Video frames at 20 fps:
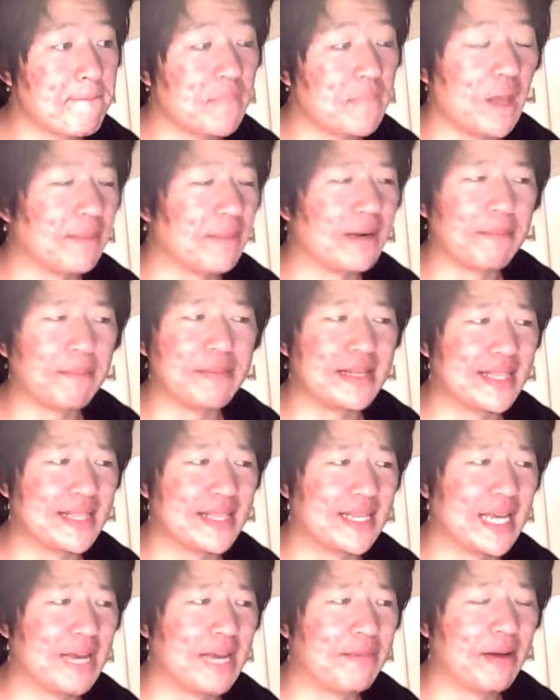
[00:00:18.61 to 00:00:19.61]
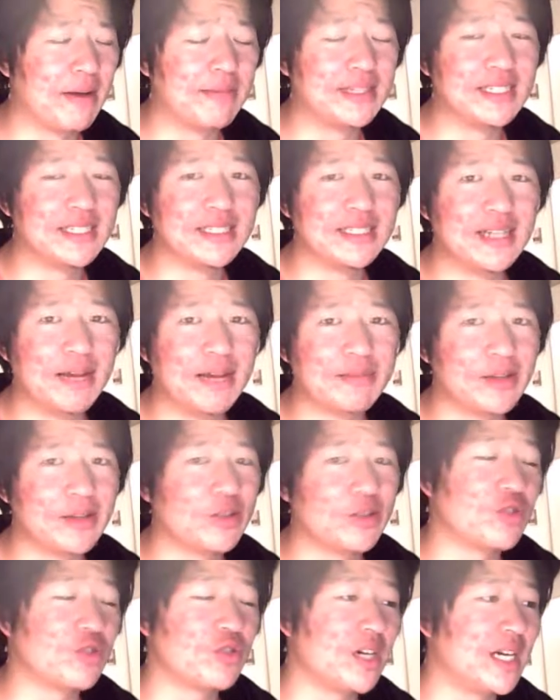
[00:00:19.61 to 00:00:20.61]
No, I mean not beat the game, I mean, I'm
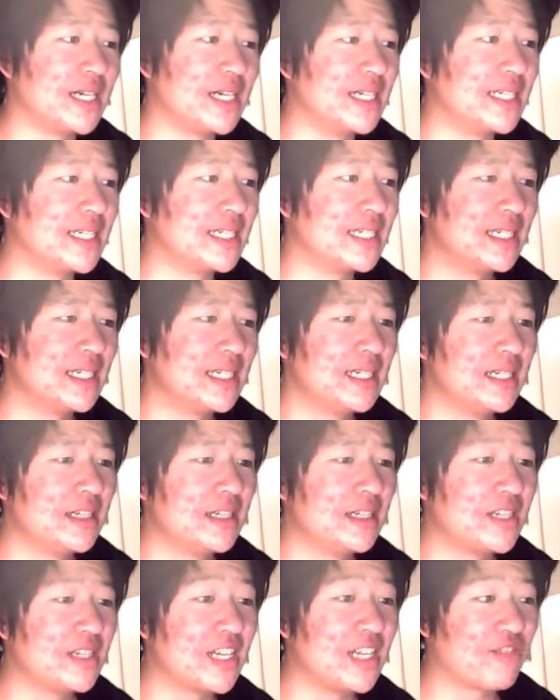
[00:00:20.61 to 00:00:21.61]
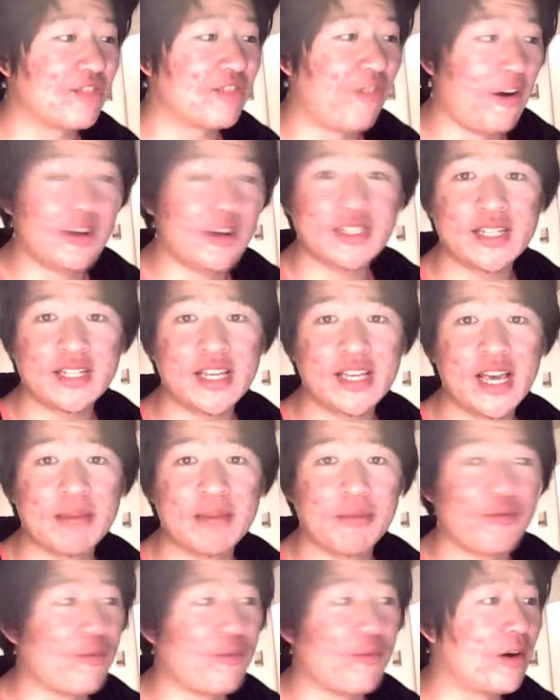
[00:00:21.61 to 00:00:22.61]
going to try and get as far as I can
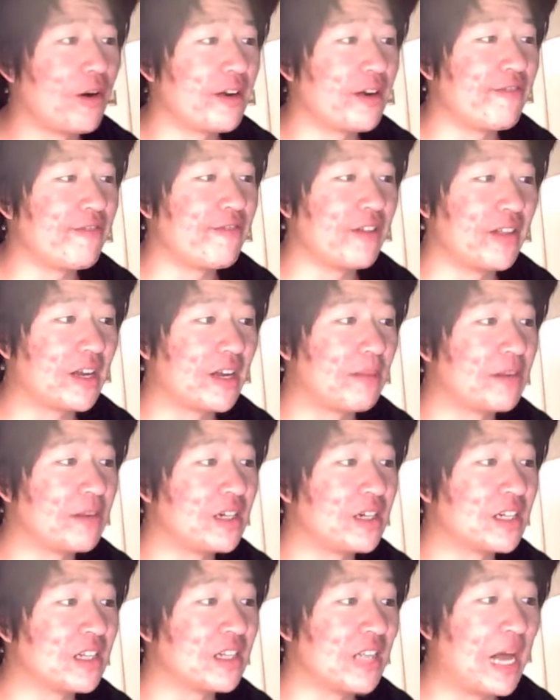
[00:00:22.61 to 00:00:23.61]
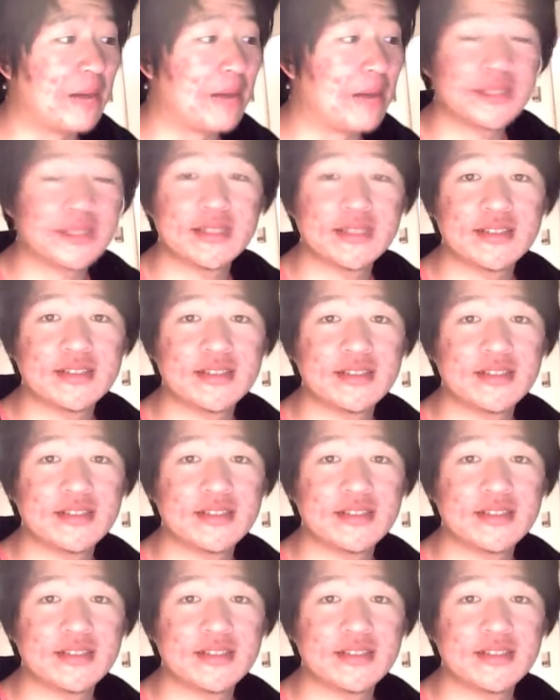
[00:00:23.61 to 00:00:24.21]
before I feel like I'm going to collapse.